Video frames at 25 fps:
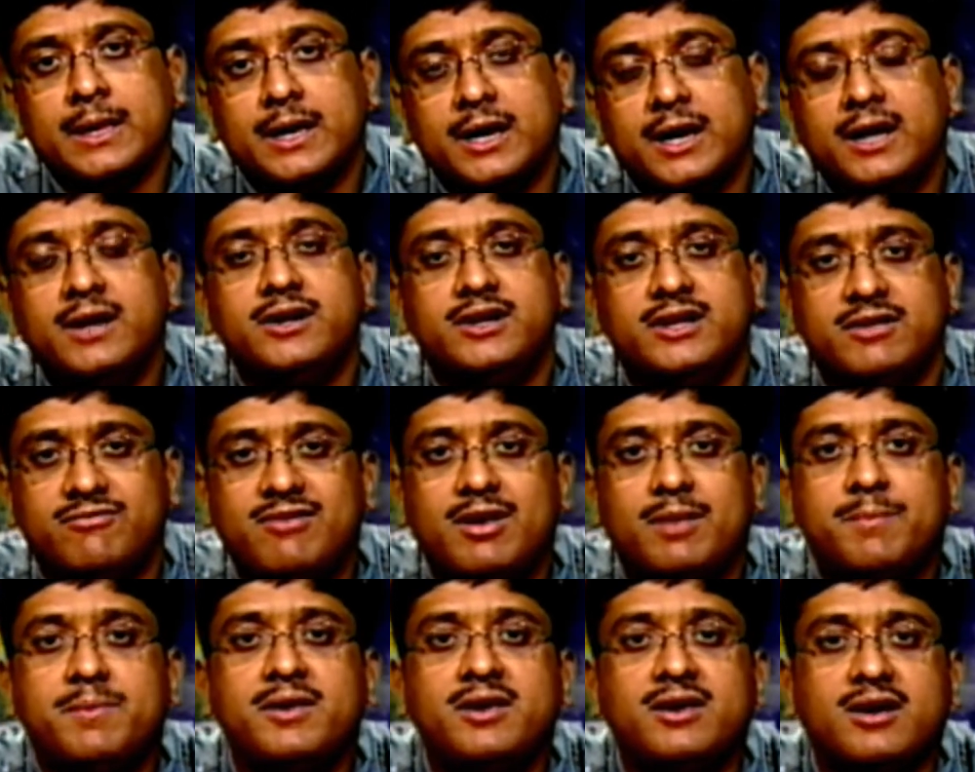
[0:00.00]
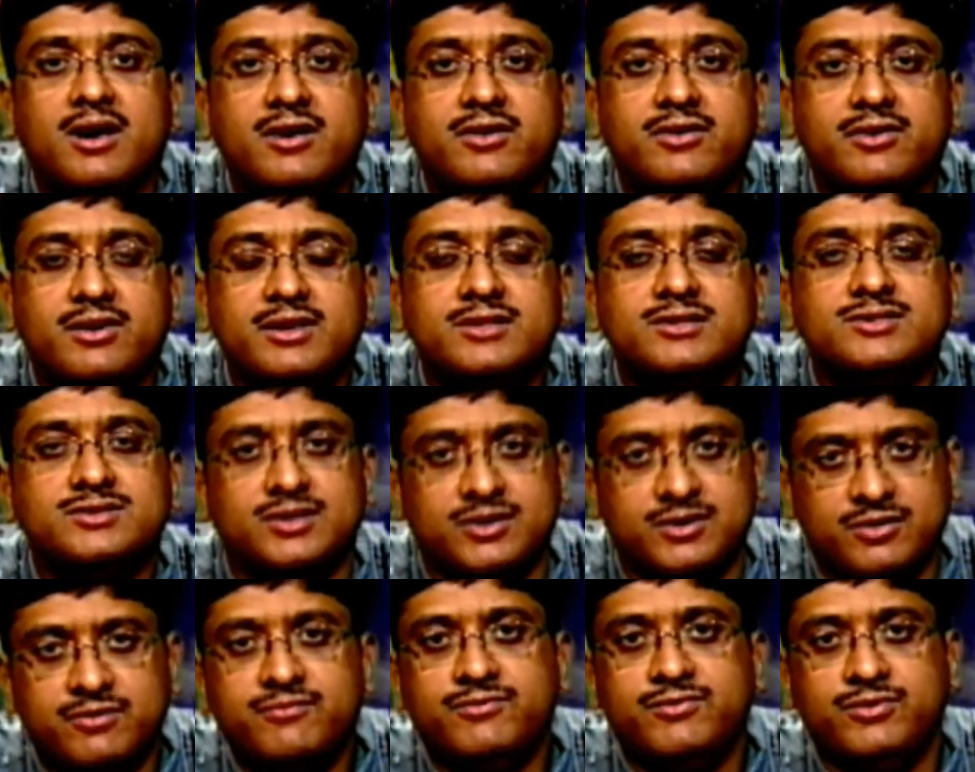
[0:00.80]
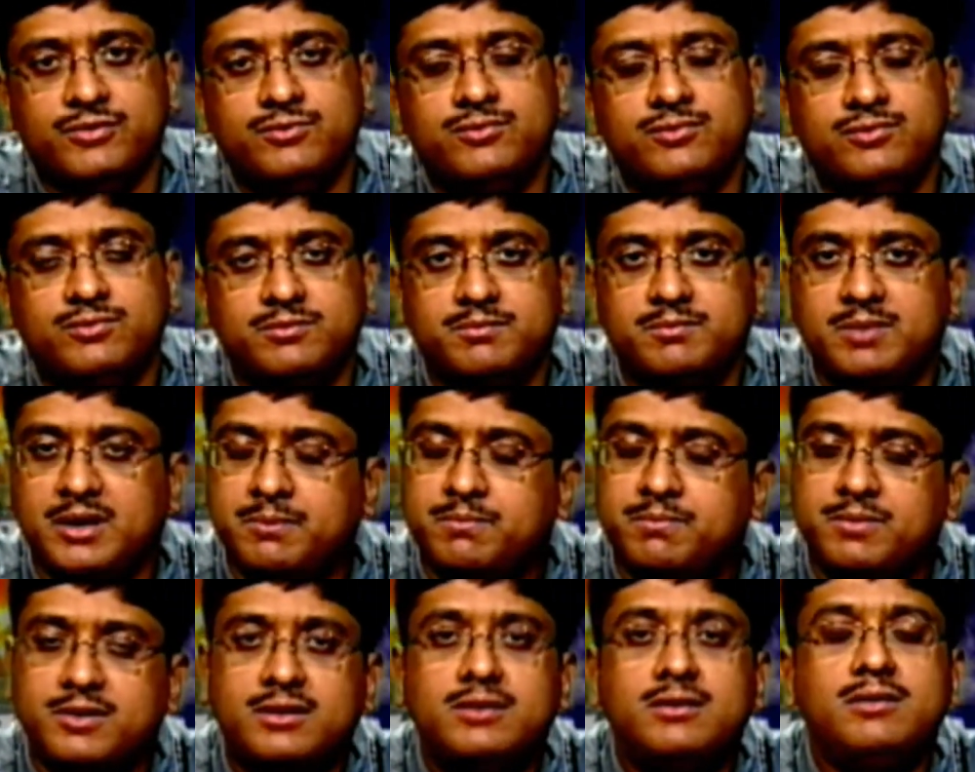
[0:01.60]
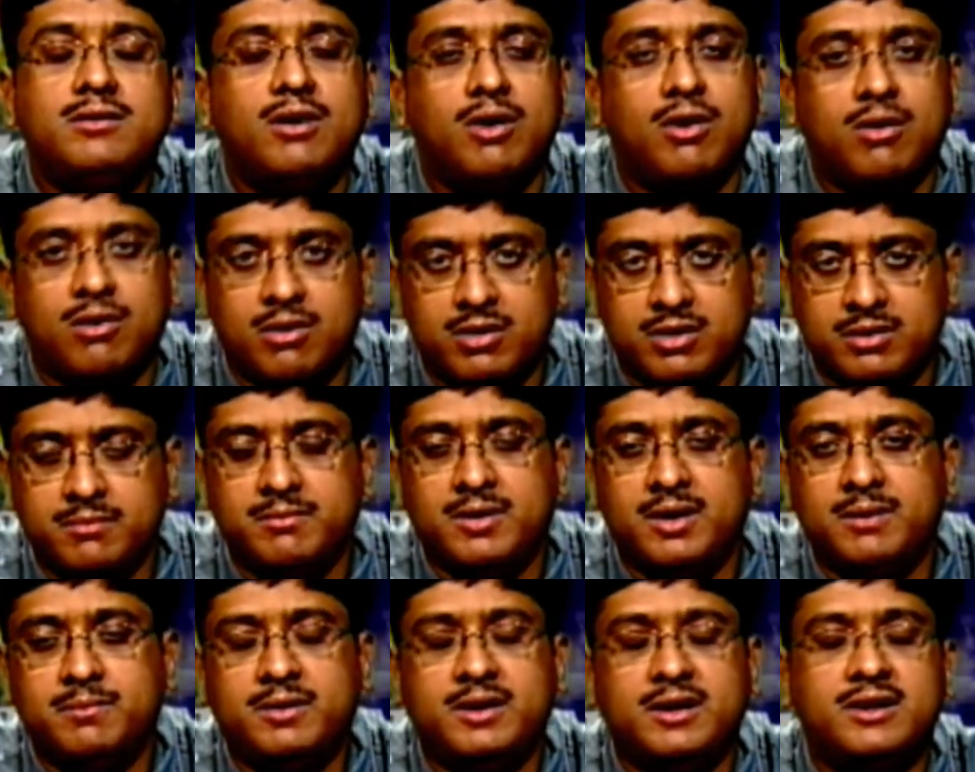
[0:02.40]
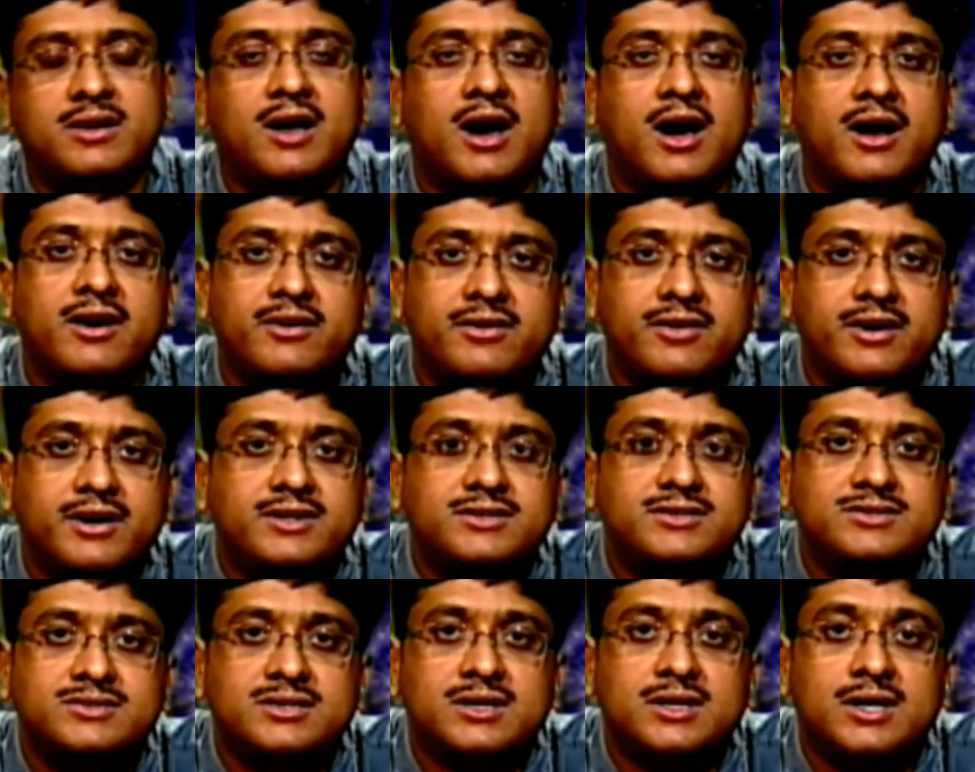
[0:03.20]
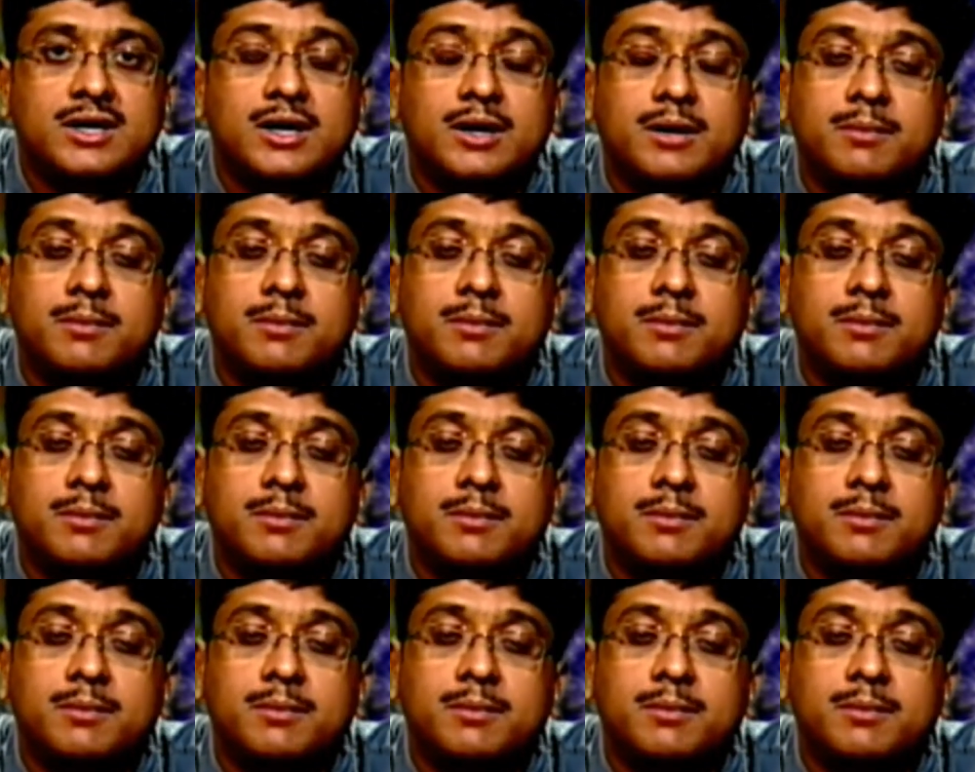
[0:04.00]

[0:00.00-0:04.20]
In developing countries, few people or maybe in hundreds.